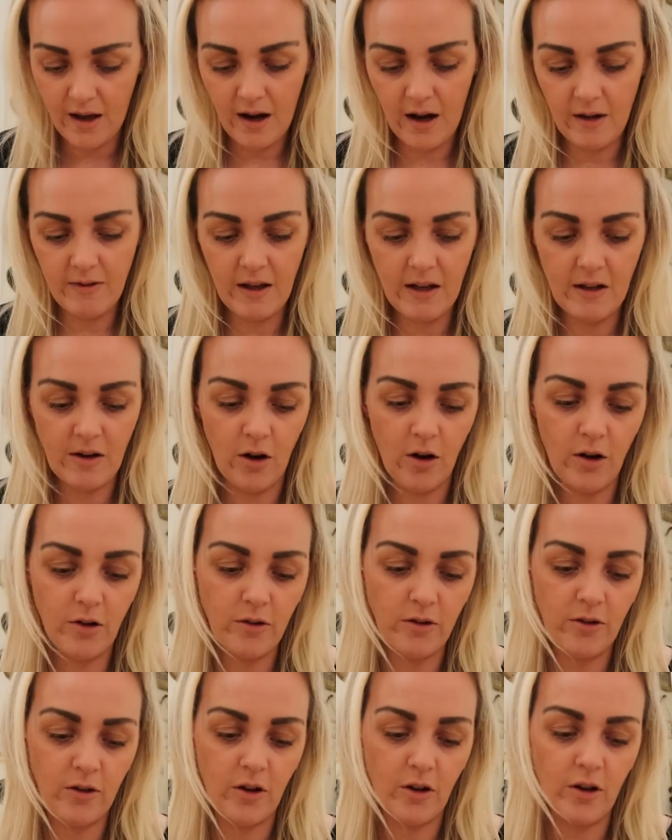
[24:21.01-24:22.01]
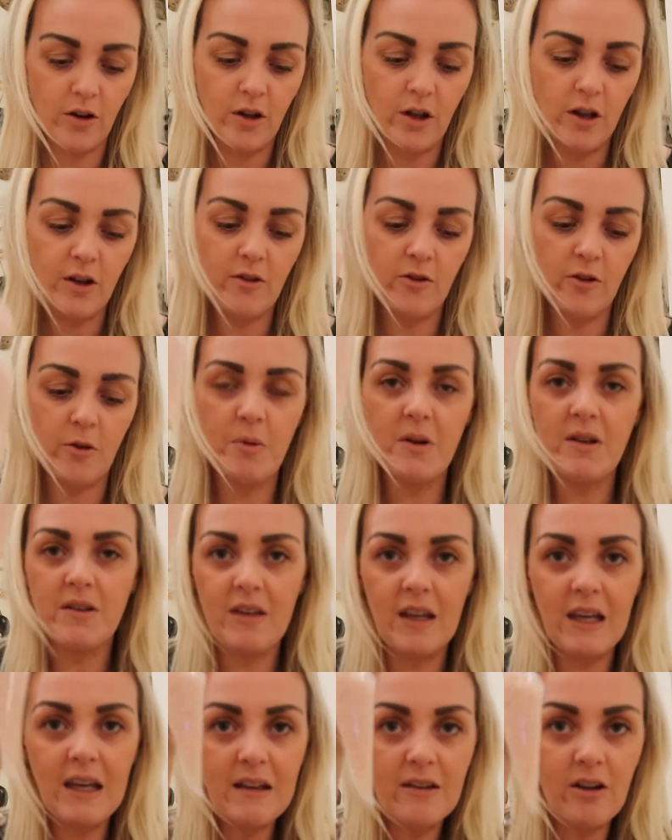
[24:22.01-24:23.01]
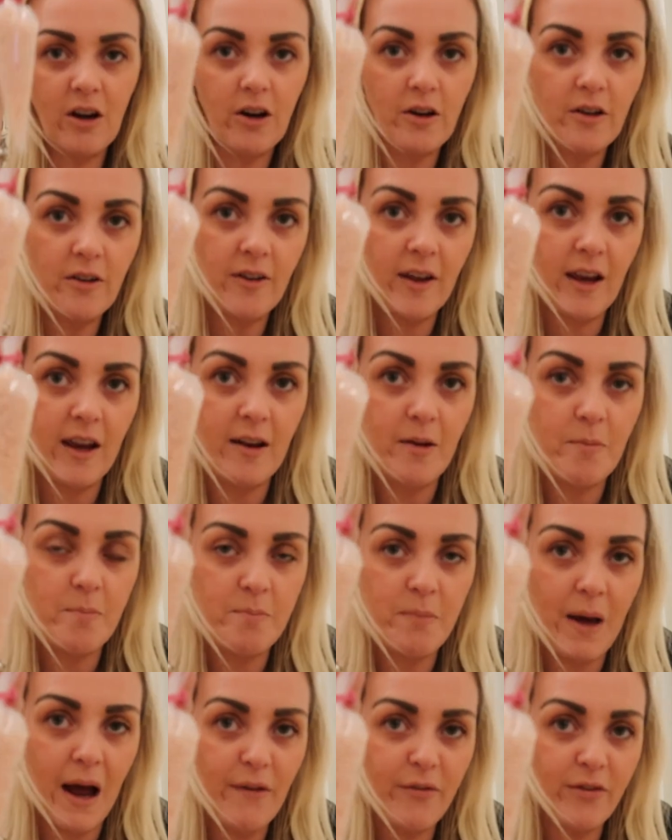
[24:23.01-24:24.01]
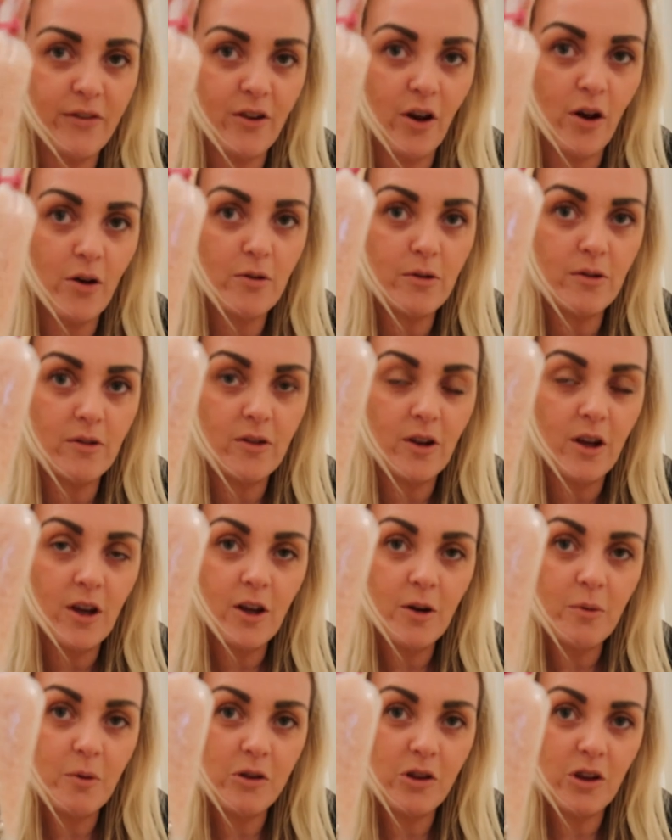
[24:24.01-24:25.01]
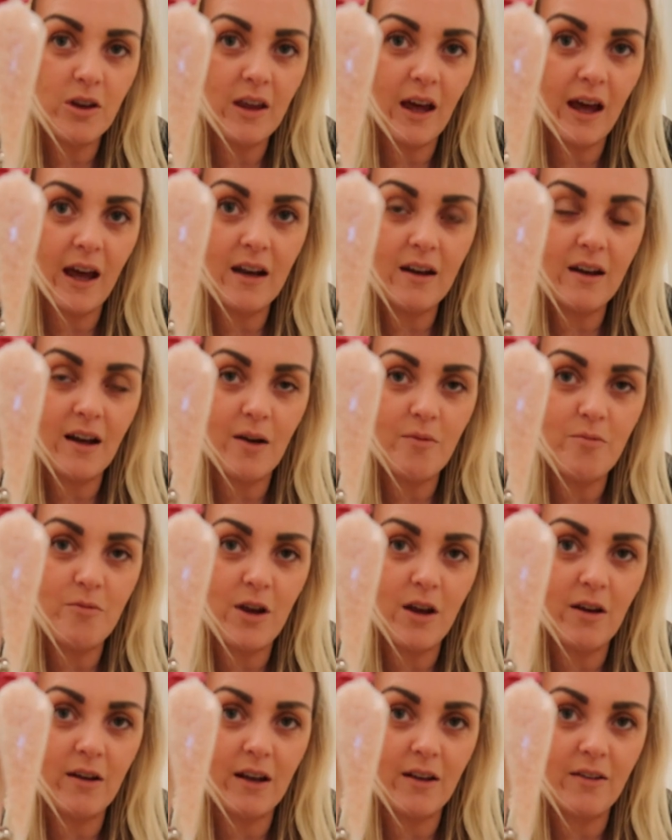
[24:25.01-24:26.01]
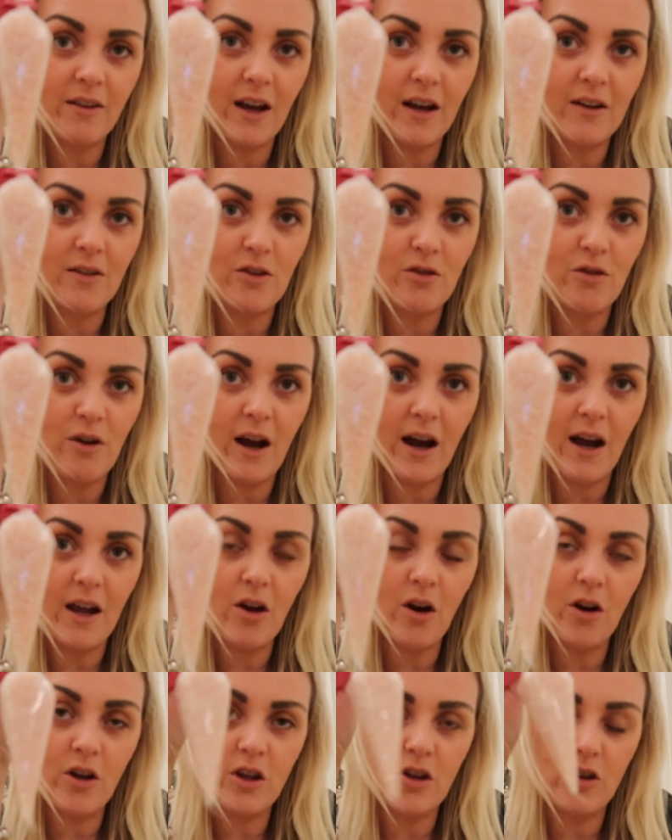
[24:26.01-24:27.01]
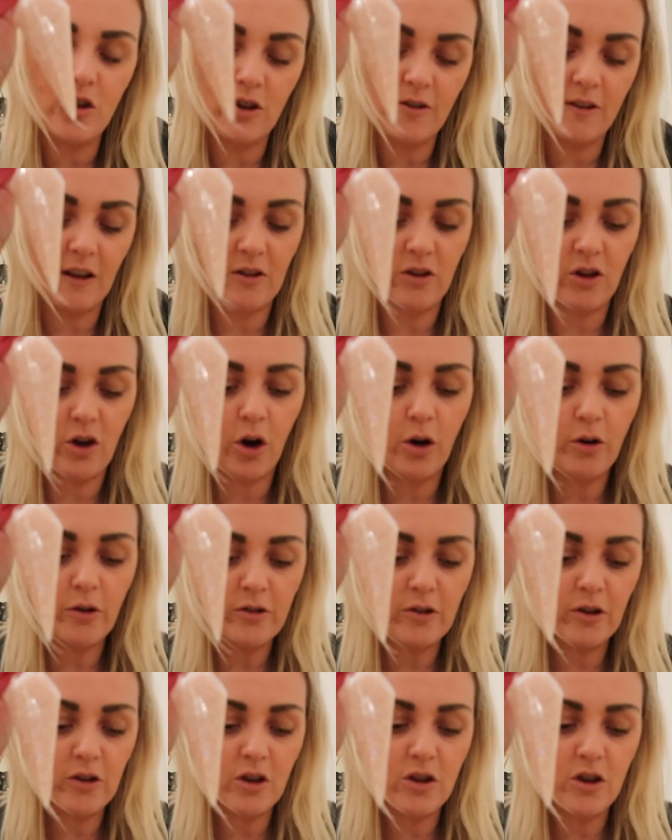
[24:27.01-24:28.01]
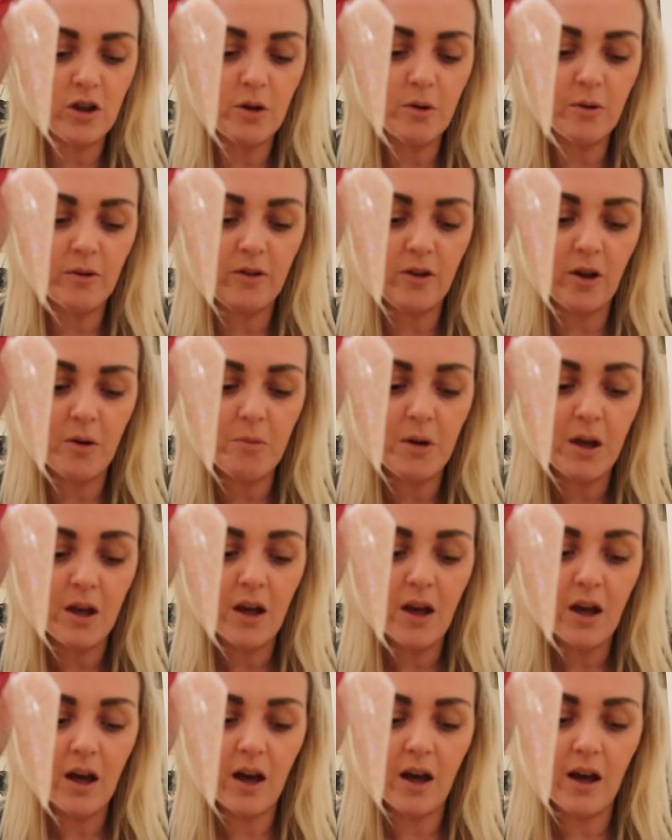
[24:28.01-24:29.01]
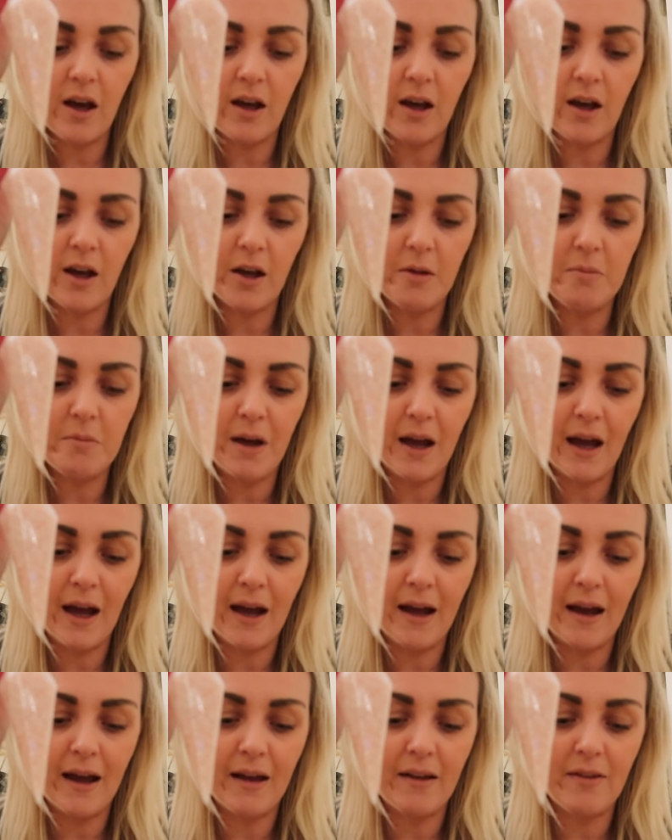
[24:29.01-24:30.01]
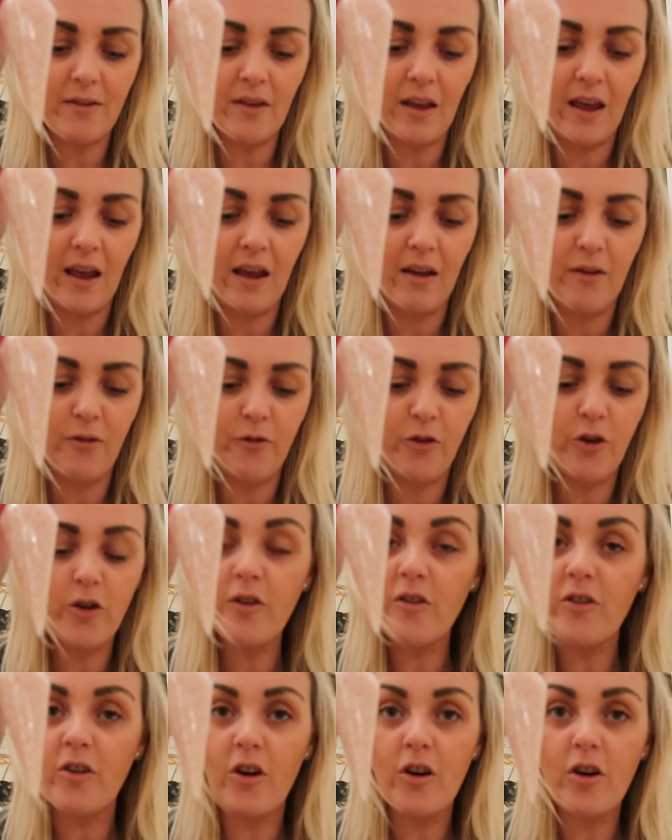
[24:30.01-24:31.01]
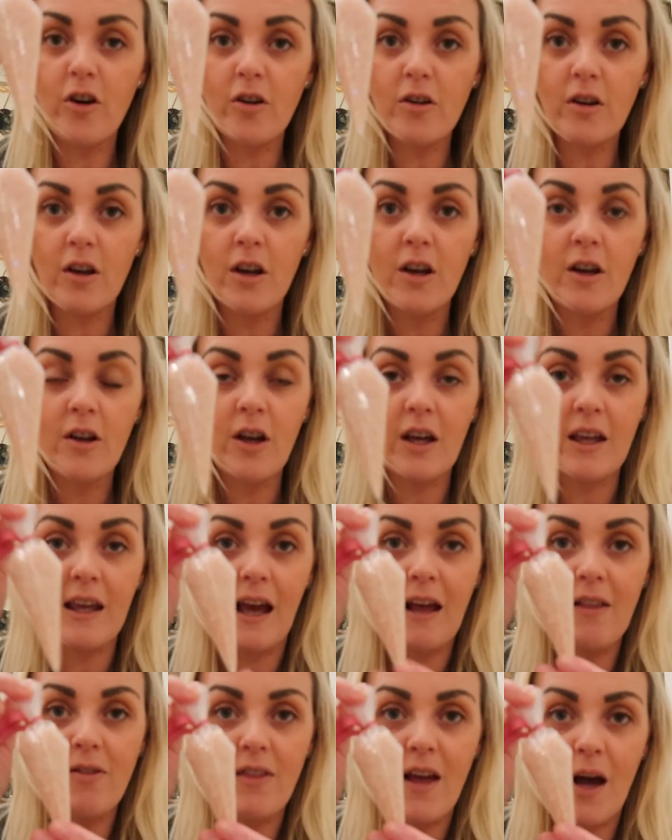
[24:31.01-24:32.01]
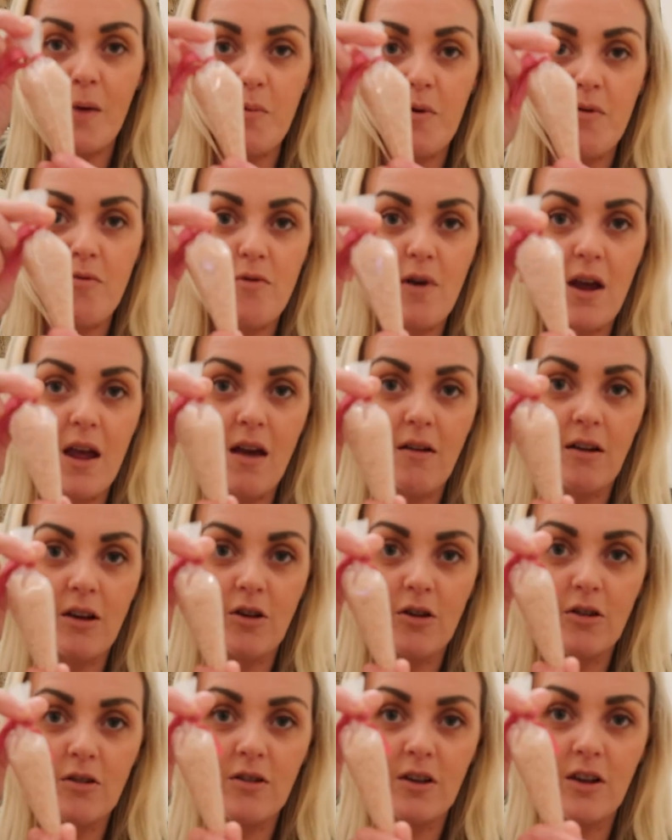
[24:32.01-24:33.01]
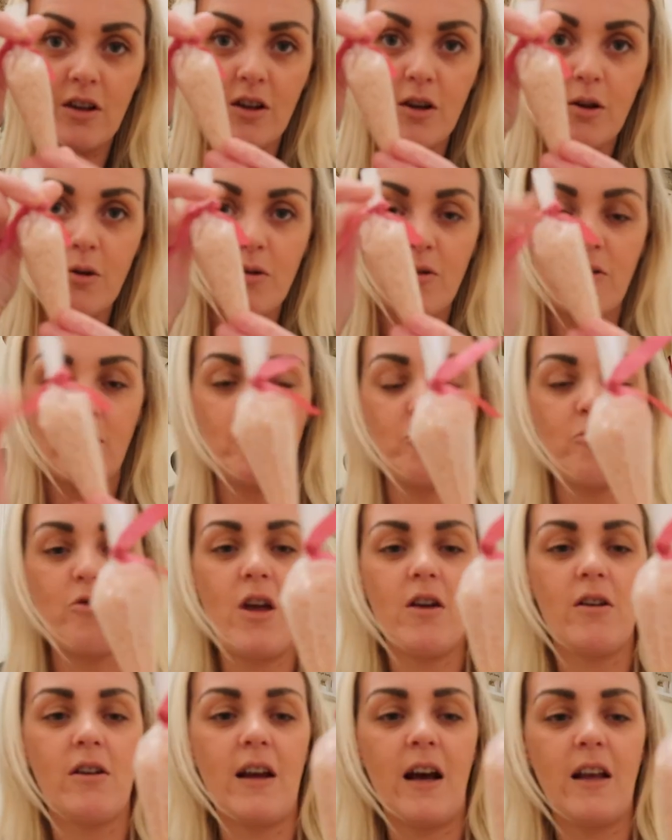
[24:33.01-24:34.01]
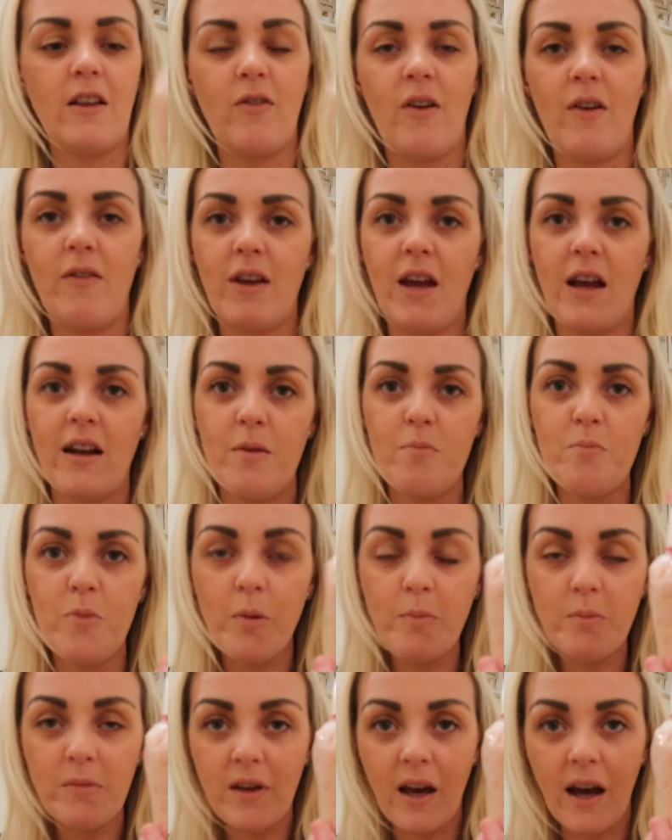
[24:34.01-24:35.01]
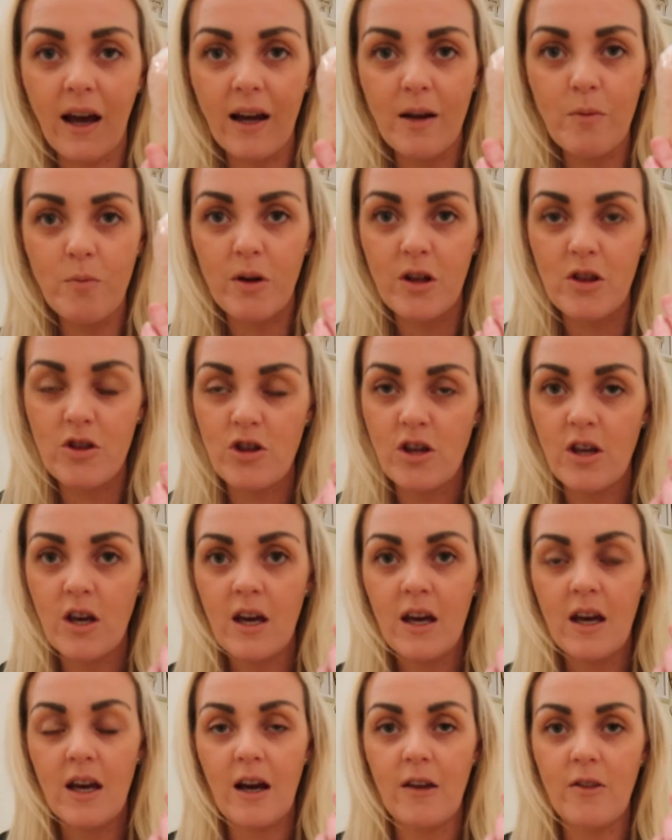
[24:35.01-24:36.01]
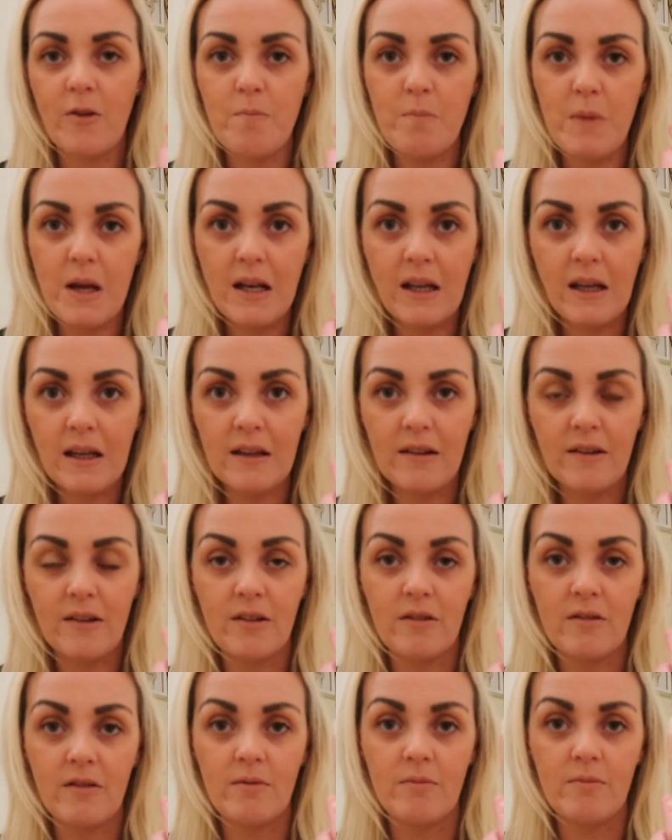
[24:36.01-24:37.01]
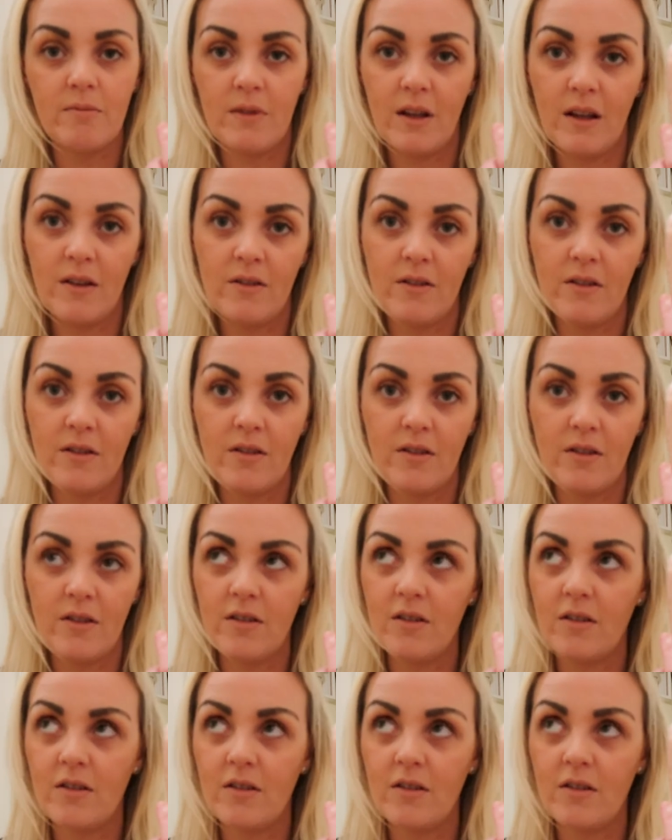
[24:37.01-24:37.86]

And then also some detoxing bath salts, which again I'm really excited to try. Or she said you also can use them as a foot soak. Again, that would be really good to use, really nice if I ever get any mum time, which at the minute isn't